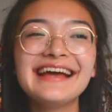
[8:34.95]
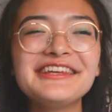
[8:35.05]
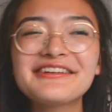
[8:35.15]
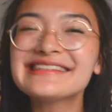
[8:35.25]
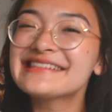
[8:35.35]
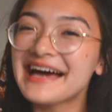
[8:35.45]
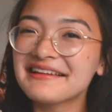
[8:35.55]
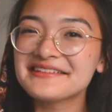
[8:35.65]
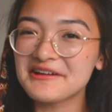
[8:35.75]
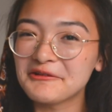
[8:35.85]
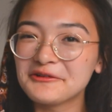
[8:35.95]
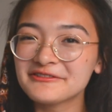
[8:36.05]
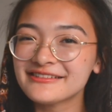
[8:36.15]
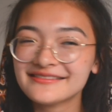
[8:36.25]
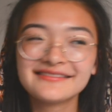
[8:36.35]
You can tell it's
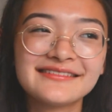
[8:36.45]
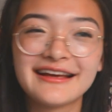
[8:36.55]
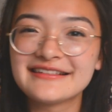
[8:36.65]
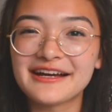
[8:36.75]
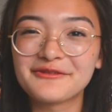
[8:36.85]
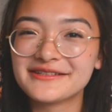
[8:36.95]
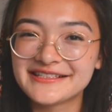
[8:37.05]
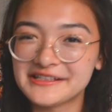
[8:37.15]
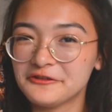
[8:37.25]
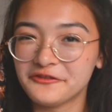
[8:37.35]
old because I was still